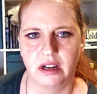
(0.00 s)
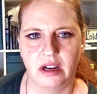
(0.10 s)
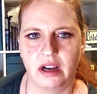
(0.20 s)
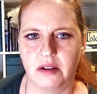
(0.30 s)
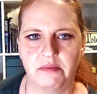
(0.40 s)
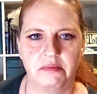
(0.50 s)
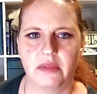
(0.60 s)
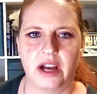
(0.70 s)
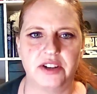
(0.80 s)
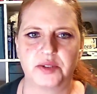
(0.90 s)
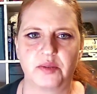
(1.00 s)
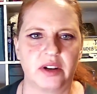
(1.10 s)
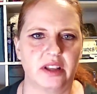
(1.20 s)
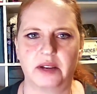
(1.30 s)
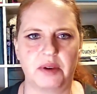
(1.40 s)
um, I just want
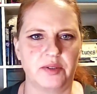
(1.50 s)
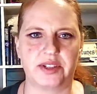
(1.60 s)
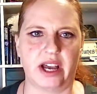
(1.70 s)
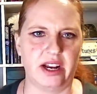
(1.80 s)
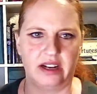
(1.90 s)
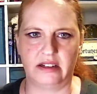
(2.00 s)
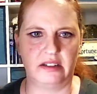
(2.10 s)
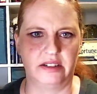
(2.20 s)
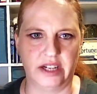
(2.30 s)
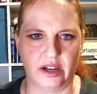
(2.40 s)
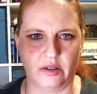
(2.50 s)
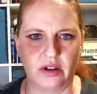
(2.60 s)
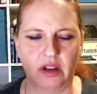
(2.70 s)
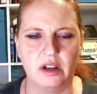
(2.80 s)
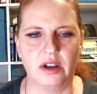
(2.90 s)
to like post that and ditto.
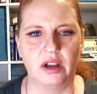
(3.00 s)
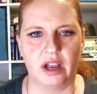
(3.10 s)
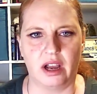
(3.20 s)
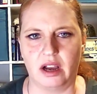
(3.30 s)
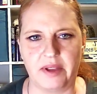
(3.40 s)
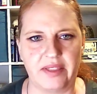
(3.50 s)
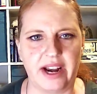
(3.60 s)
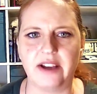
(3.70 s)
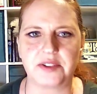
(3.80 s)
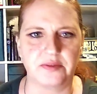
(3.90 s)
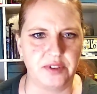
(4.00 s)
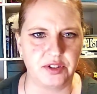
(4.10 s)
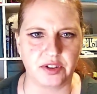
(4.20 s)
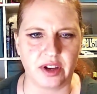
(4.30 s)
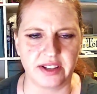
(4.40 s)
Um, and then I have some
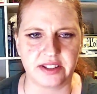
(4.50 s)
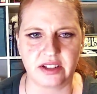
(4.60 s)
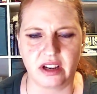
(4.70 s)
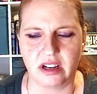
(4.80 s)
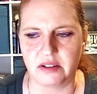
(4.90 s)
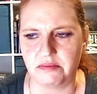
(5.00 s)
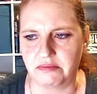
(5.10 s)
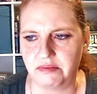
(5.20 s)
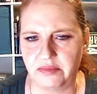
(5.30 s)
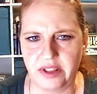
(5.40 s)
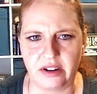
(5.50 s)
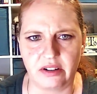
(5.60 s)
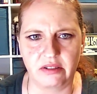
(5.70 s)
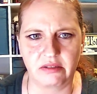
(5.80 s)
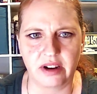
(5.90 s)
future thoughts um, that
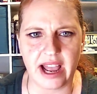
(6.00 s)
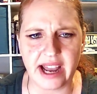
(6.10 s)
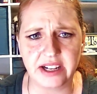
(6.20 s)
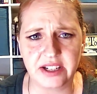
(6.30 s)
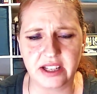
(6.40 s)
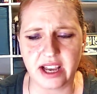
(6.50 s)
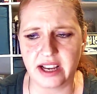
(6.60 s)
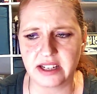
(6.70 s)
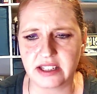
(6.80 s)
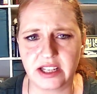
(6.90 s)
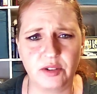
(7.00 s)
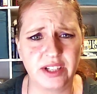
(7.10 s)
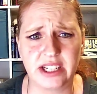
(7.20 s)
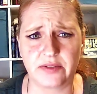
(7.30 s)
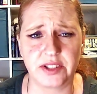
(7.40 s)
are adding to that. The only
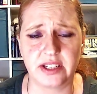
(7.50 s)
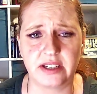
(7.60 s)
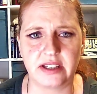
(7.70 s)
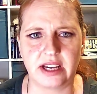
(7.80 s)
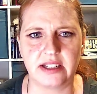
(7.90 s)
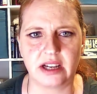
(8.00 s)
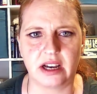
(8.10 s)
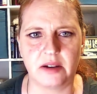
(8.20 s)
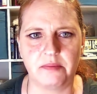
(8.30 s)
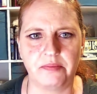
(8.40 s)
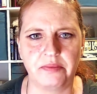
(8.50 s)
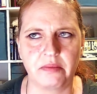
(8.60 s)
difference is that um,